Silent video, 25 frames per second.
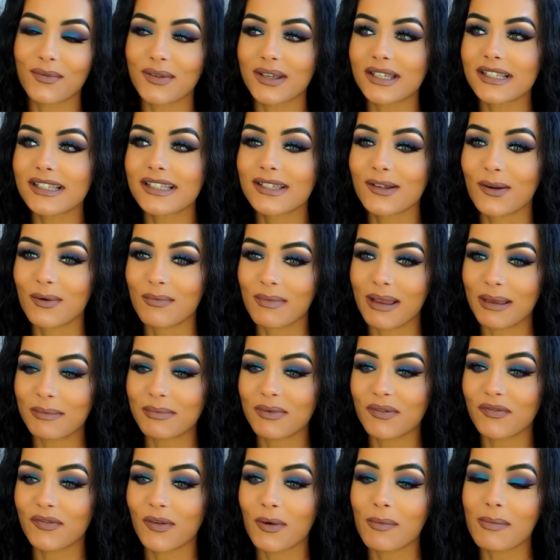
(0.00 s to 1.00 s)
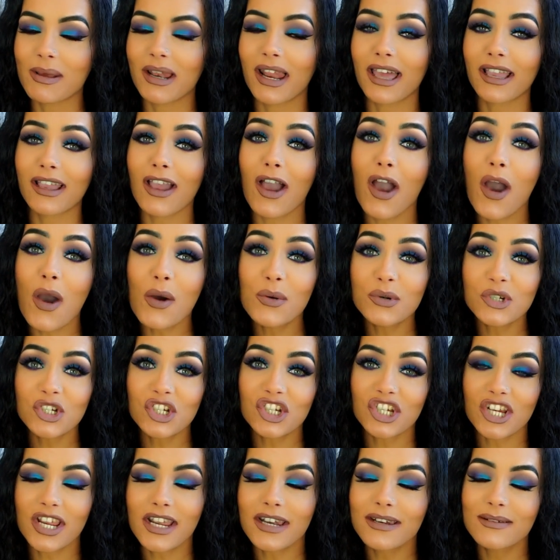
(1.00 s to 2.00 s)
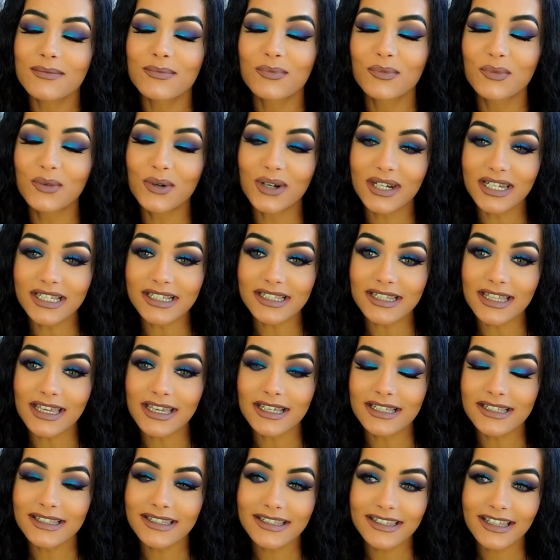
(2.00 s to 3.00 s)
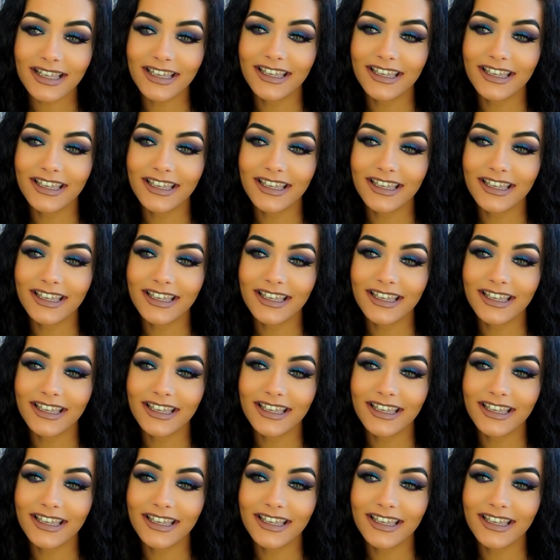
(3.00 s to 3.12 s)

it still made me feel a bit like, oh shit, what is this?